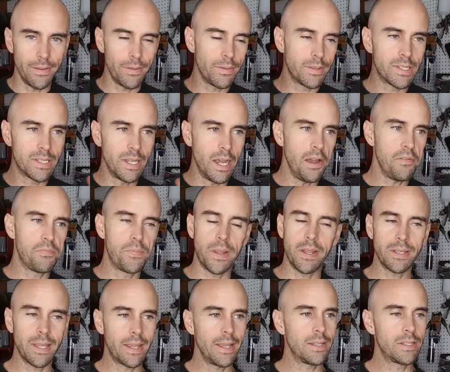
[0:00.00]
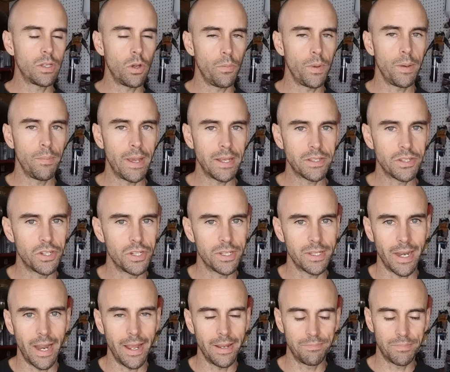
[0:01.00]
stuff because I get so many
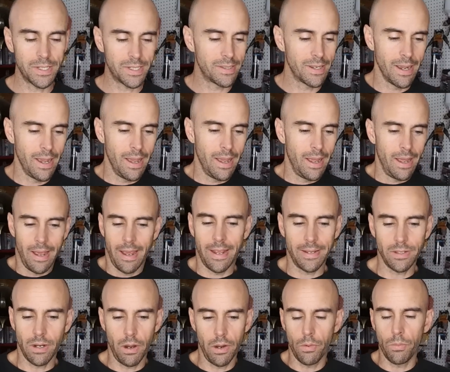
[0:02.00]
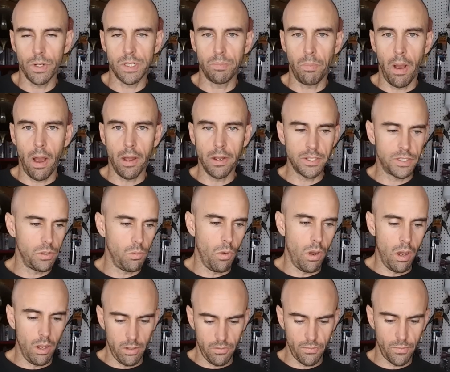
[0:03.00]
messages and it's hard to respond to
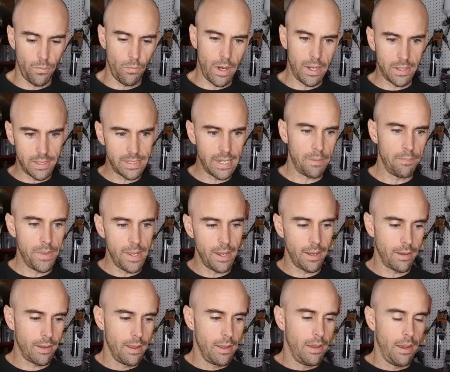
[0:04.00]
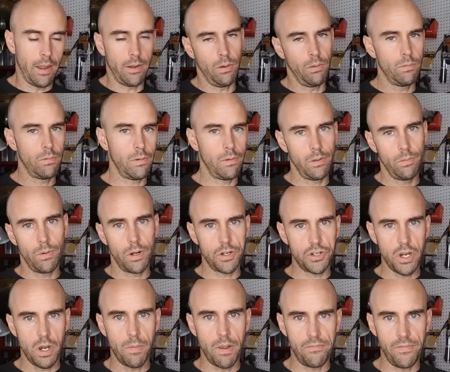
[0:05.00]
all of them and write the same thing. I don't really want to
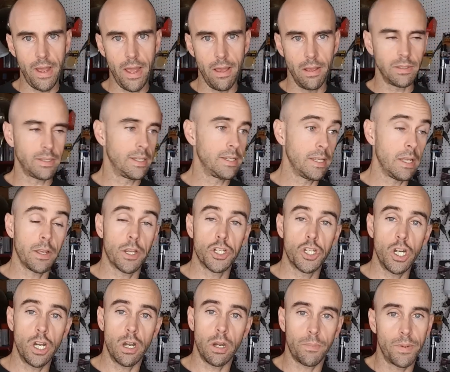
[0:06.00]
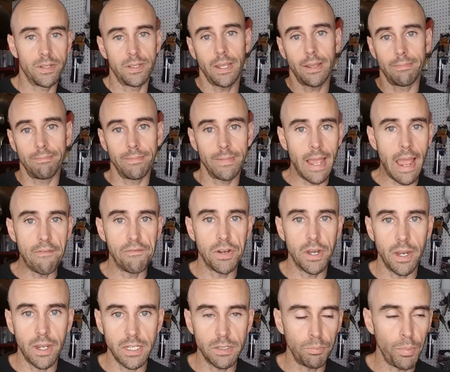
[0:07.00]
share my files and I sound like a jerk because I
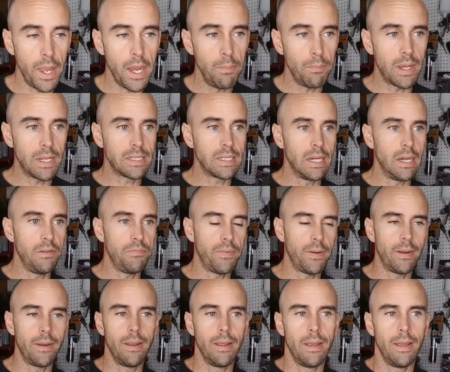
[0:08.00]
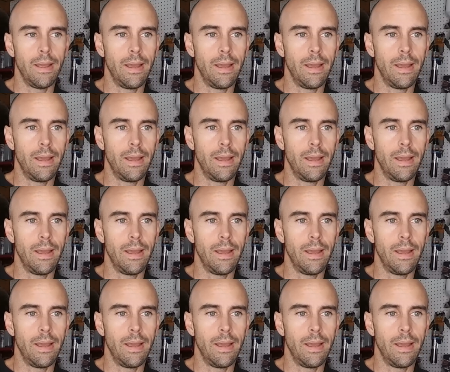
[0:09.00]
haven't explained myself and